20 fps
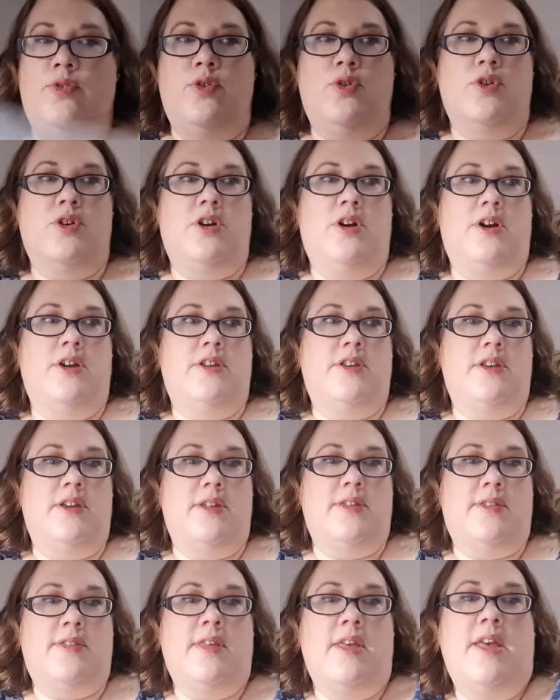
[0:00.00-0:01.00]
for your
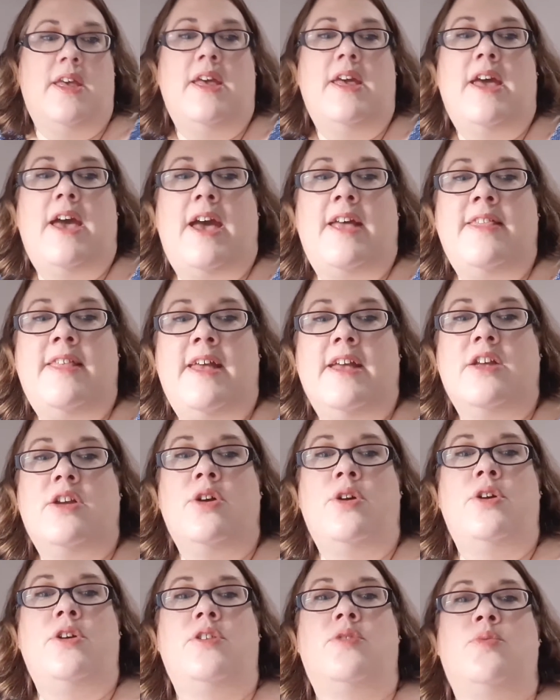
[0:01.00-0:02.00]
kindness. And that
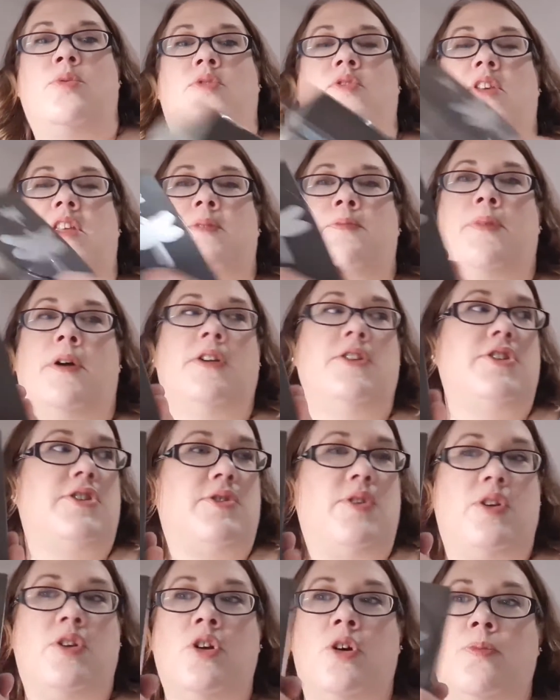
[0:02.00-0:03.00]
goes with this punch.
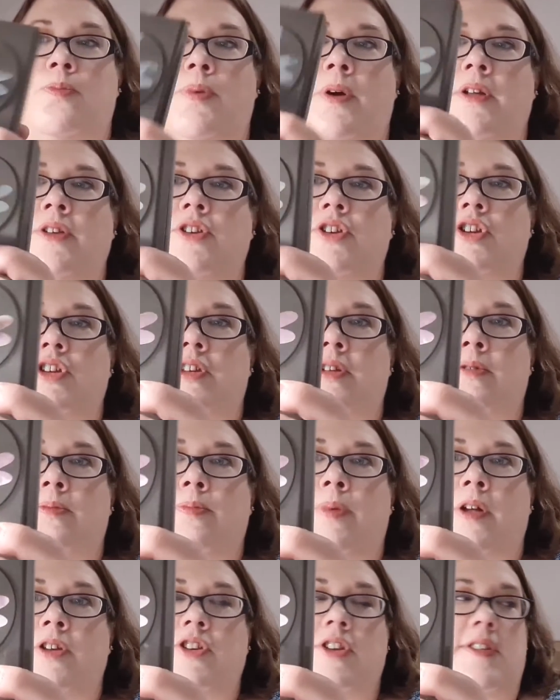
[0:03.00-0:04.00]
So you've got a punch
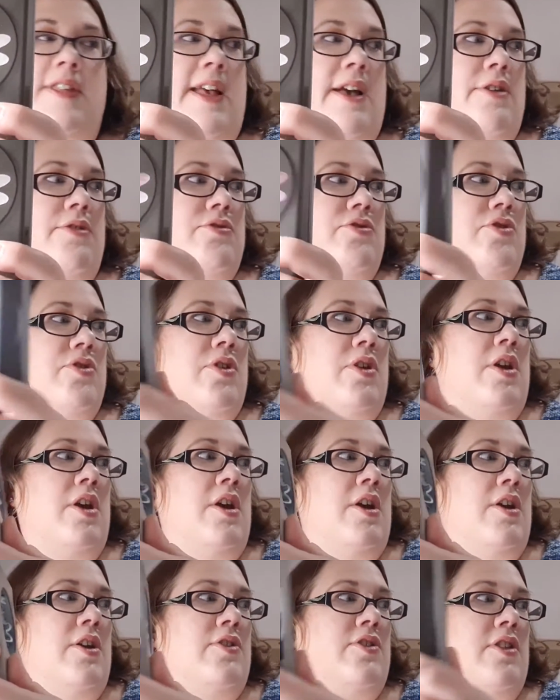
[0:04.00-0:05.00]
that punches out,
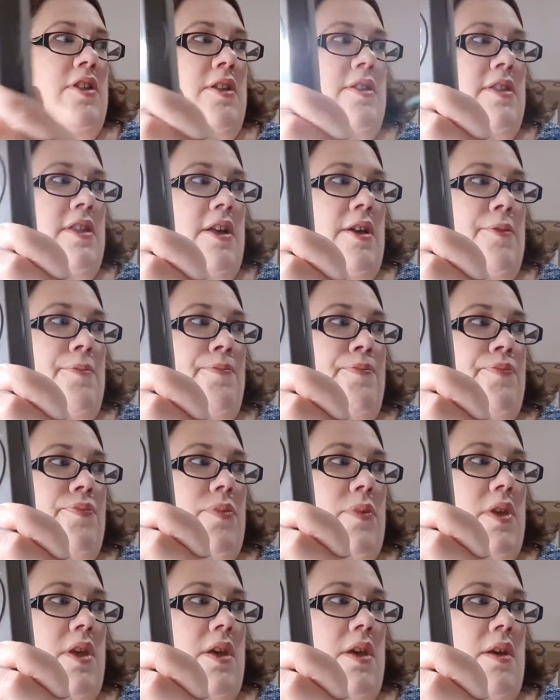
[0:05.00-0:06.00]
so that the
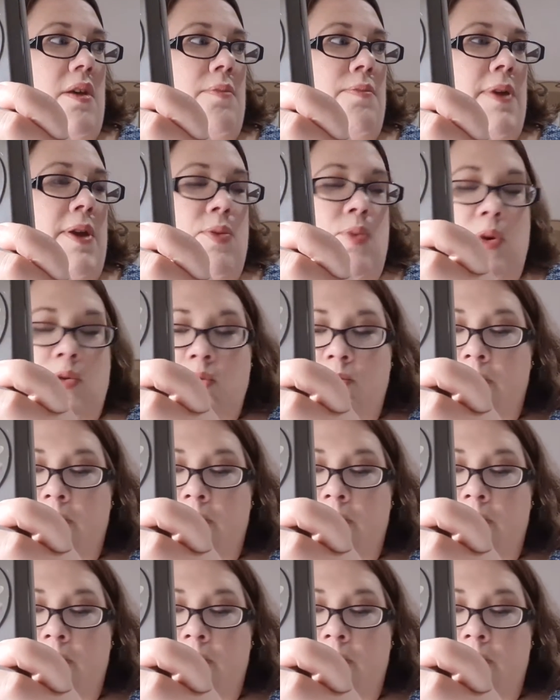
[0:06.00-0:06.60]
big one